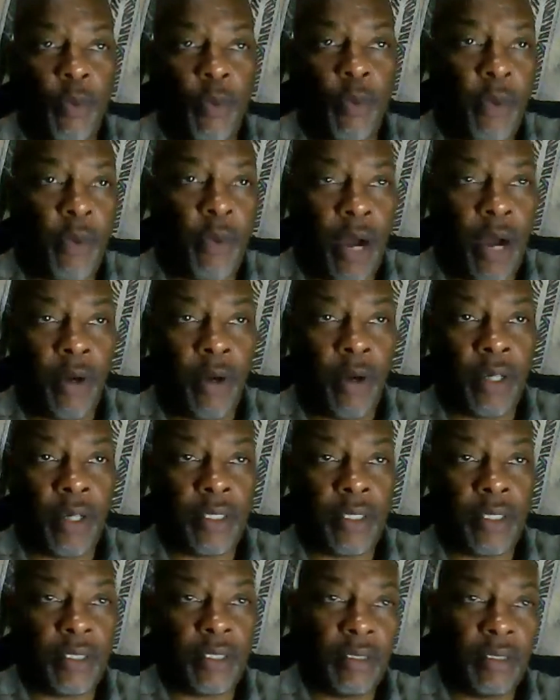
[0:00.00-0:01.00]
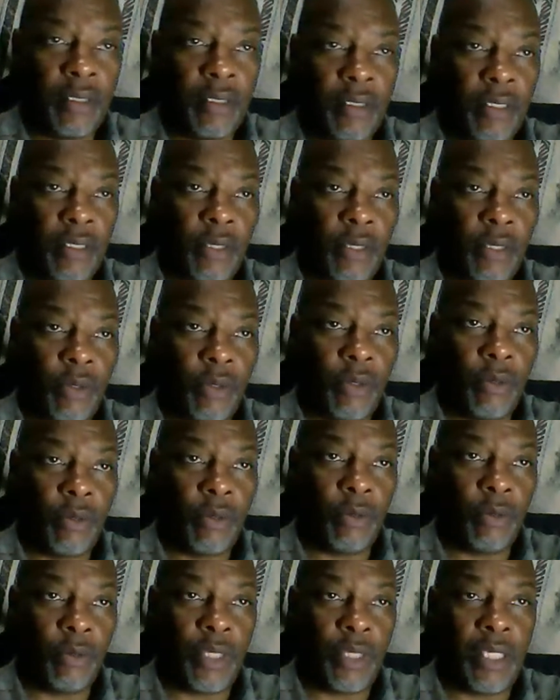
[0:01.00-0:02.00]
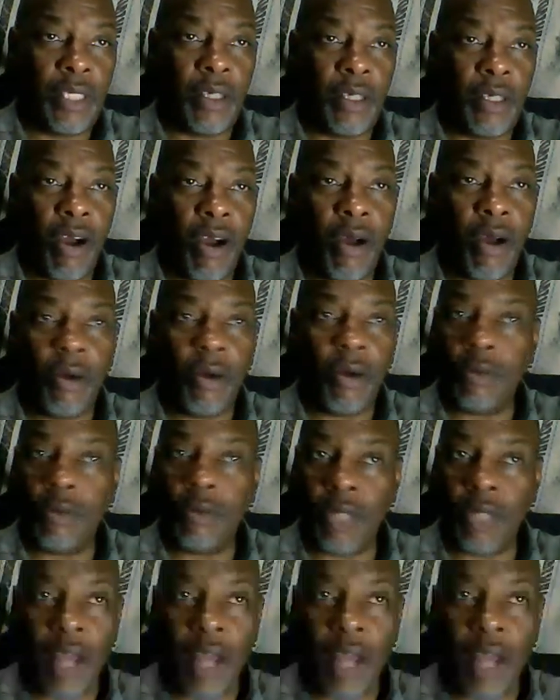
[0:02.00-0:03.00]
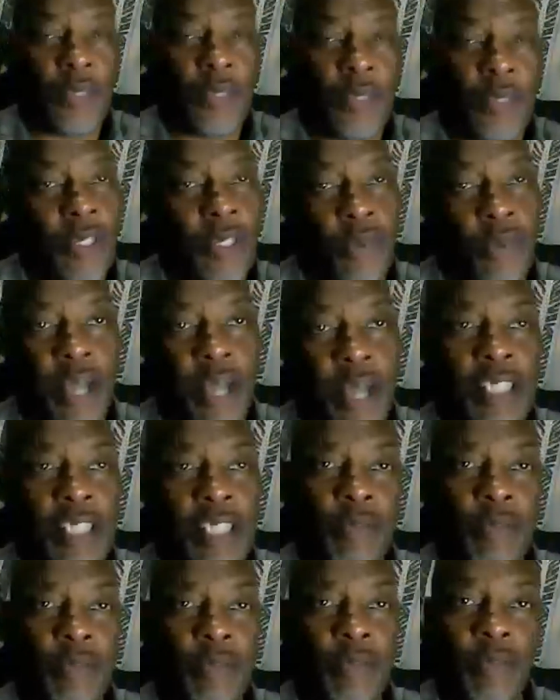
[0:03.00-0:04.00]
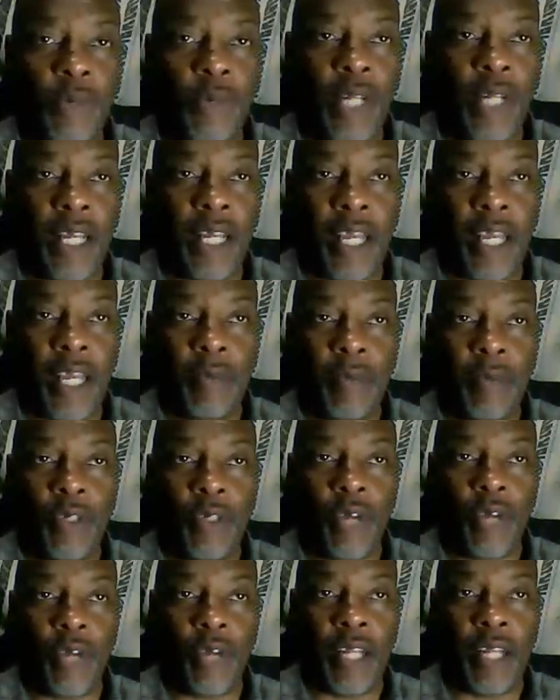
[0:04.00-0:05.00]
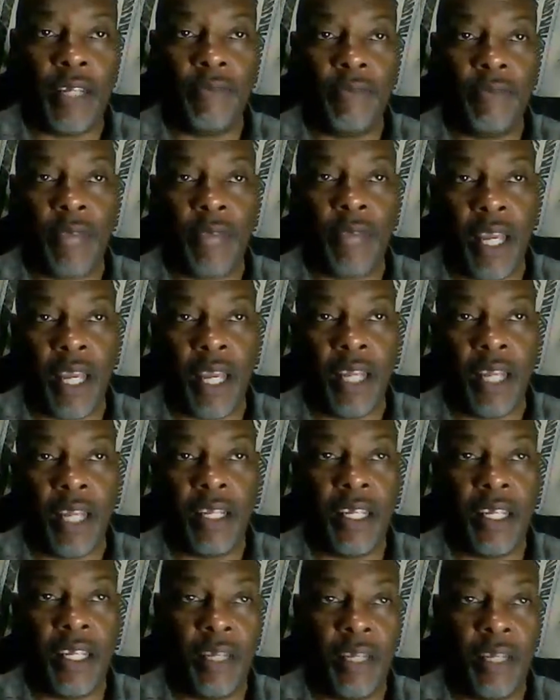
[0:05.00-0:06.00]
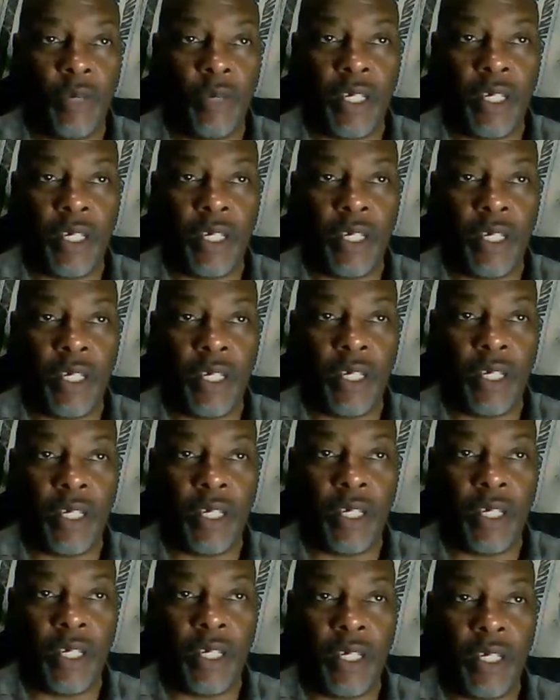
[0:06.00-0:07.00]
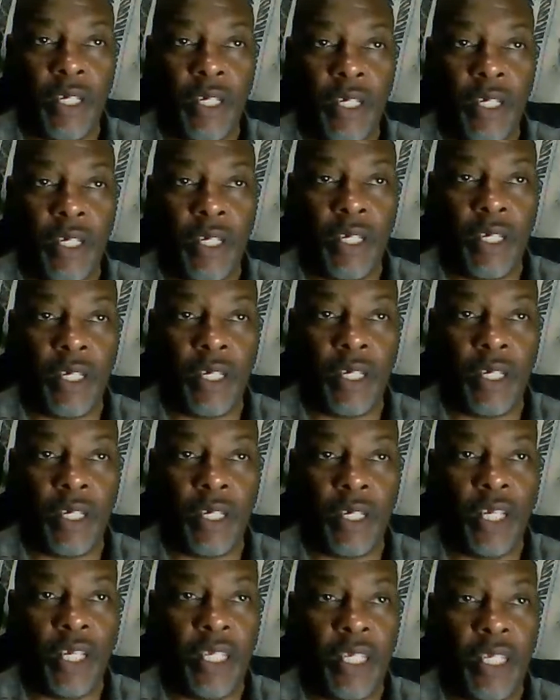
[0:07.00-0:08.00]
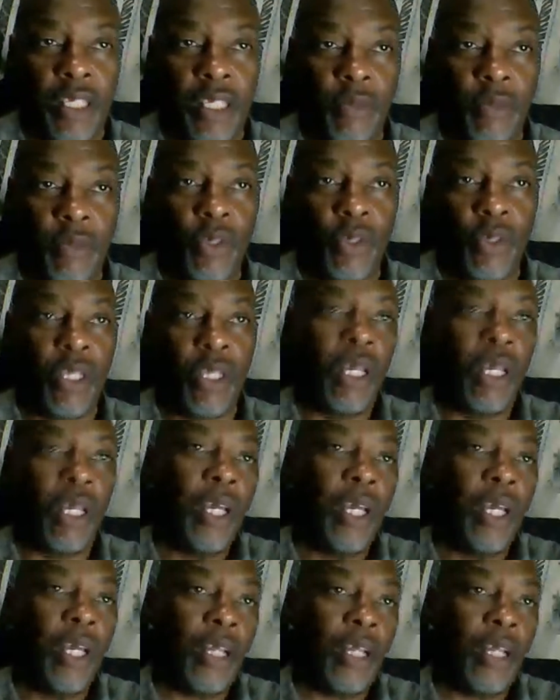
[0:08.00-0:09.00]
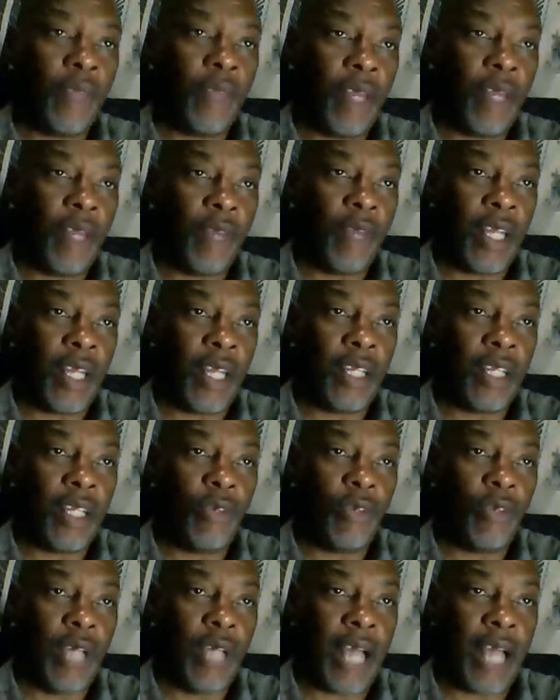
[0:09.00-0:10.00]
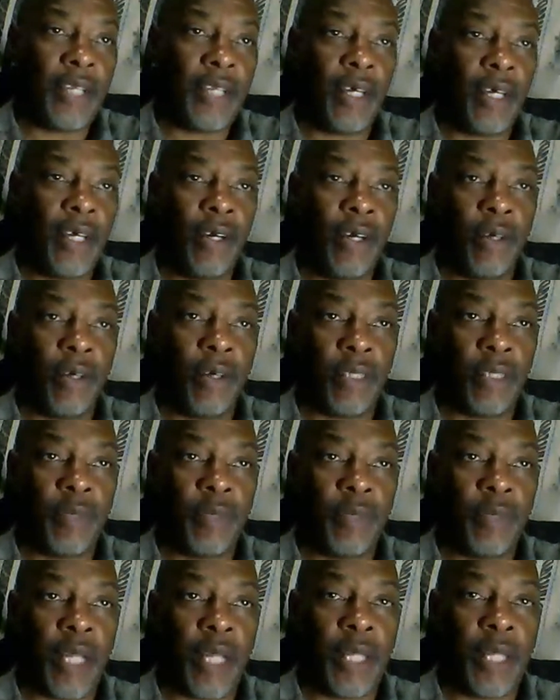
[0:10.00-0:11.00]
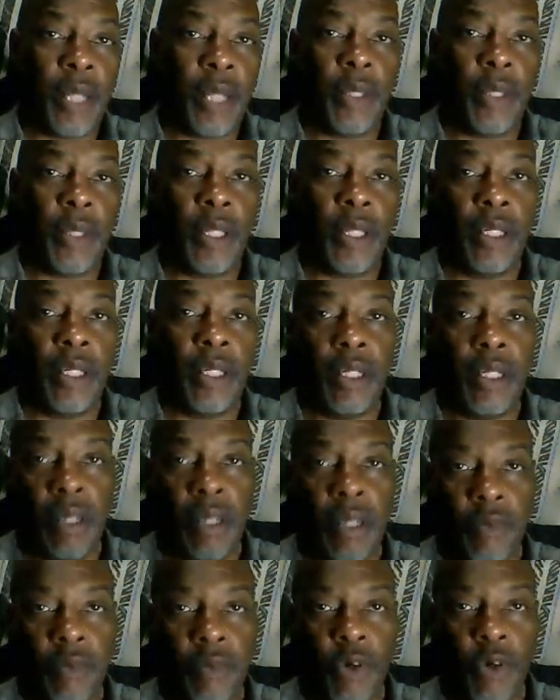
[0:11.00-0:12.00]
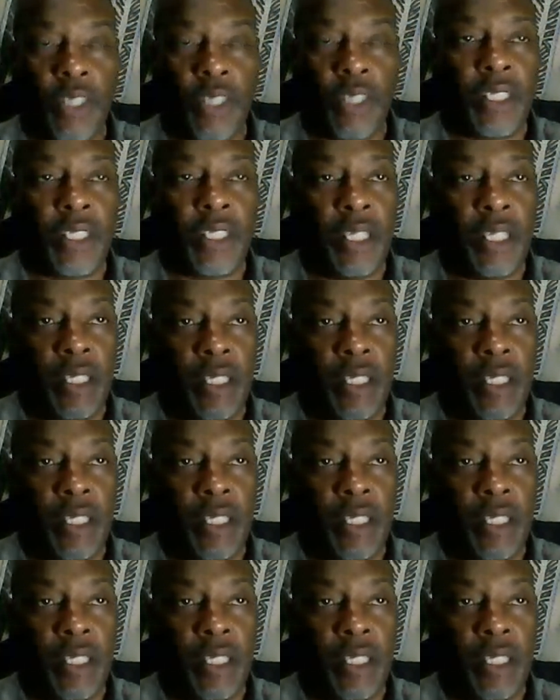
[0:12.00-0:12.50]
a superpower would have to think twice before they came to try to invade any one country in this community. If they invaded Uganda or something like that, then of course the